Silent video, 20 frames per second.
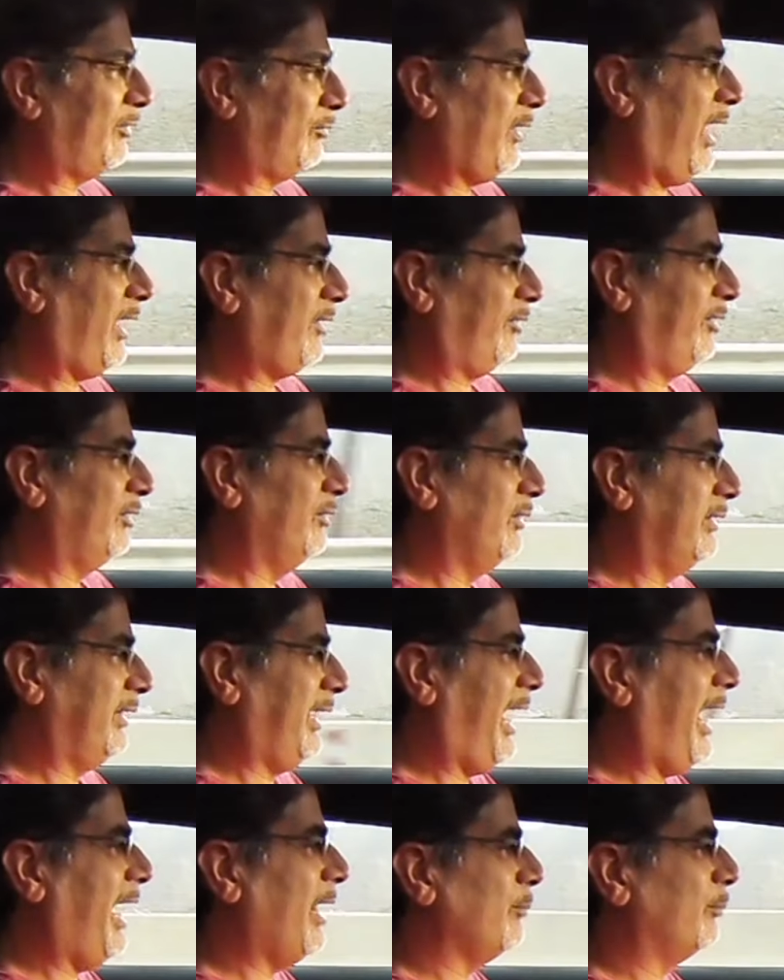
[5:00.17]
traction. You
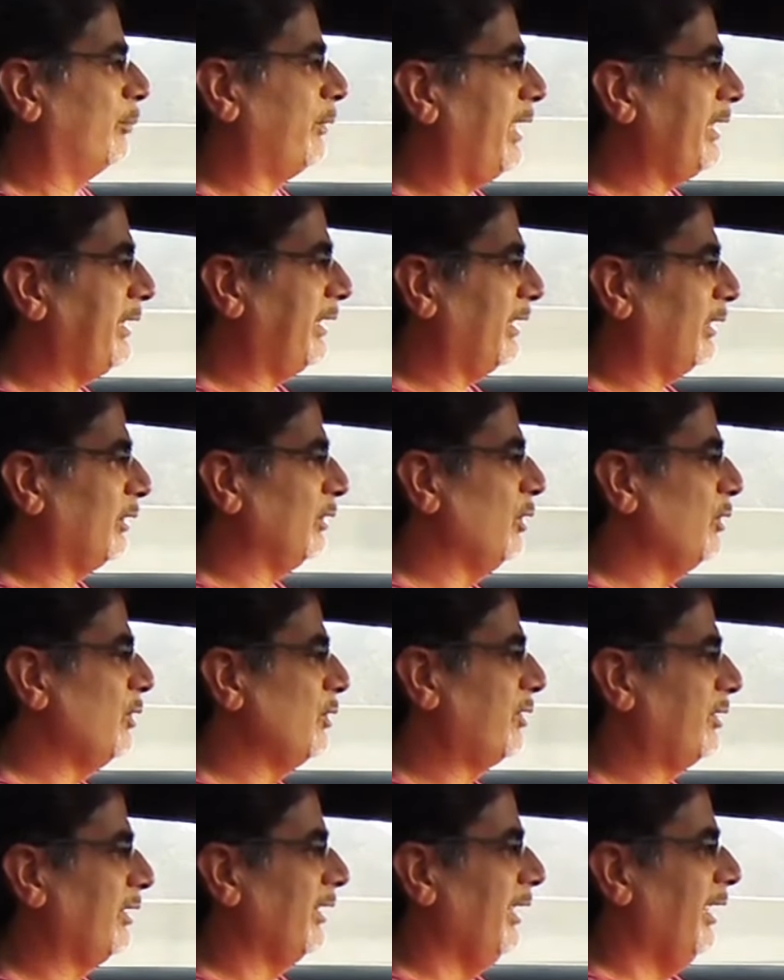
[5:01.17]
can break it
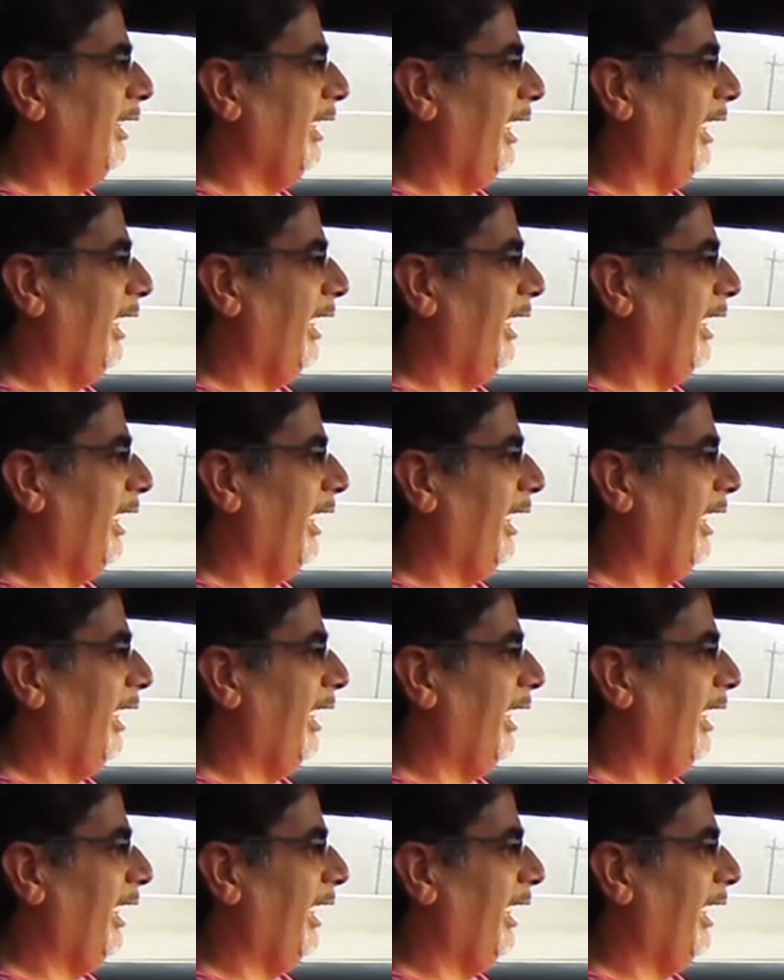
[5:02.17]
loose.